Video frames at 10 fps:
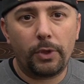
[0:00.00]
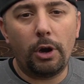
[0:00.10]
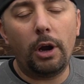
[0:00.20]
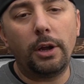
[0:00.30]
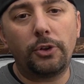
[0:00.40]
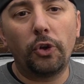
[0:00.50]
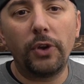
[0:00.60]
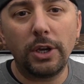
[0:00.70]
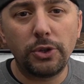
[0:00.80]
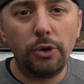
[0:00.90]
Alright, so if
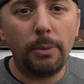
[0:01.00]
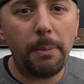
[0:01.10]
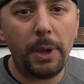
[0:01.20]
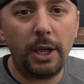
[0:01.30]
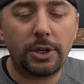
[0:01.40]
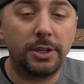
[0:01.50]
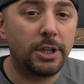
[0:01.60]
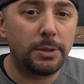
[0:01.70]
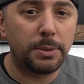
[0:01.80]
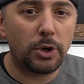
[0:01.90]
you guys are new to my page,
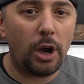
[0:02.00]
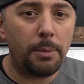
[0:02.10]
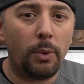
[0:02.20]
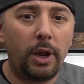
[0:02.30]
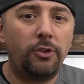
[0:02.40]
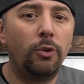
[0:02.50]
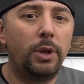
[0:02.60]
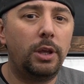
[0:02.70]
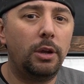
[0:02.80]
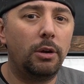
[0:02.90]
consider subscribing. What I do
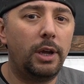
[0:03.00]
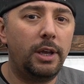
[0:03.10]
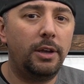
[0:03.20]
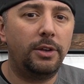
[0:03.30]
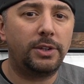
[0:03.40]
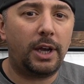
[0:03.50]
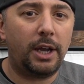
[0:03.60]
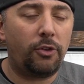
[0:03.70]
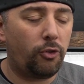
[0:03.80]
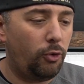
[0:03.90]
here is
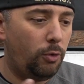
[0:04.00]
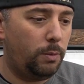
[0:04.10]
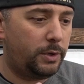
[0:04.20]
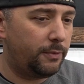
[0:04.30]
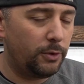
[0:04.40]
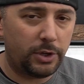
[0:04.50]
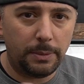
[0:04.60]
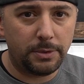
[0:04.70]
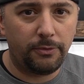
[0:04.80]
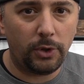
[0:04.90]
I do different
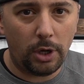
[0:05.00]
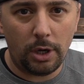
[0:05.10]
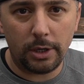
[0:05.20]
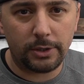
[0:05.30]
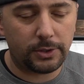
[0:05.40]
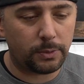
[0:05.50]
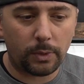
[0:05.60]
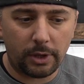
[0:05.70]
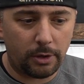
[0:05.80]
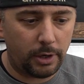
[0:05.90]
types of vlogs,
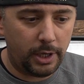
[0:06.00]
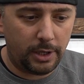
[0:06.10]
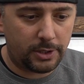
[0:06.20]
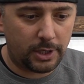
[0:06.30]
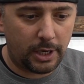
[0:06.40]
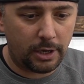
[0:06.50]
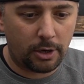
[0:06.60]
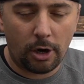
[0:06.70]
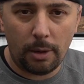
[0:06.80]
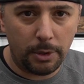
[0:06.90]
whether it's
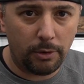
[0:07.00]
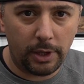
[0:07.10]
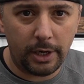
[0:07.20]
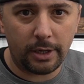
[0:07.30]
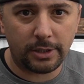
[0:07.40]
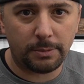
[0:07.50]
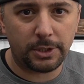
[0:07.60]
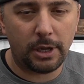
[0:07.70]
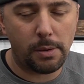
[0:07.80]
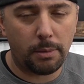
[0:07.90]
comedy related because I'm a
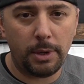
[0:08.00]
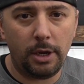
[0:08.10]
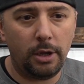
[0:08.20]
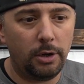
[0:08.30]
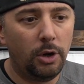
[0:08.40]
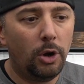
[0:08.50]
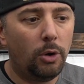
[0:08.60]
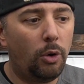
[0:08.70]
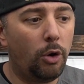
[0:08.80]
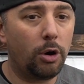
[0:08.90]
stand-up comedian,
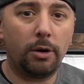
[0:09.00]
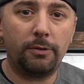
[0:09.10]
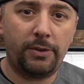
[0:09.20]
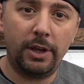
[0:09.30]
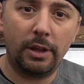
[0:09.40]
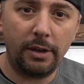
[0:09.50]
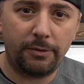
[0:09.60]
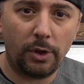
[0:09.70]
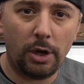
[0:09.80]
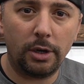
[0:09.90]
or van life
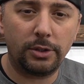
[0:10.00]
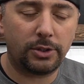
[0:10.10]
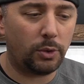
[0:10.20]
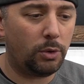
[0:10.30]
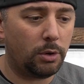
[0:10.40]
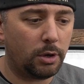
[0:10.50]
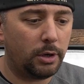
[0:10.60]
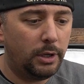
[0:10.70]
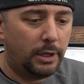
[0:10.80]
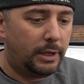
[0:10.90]
vlogs, or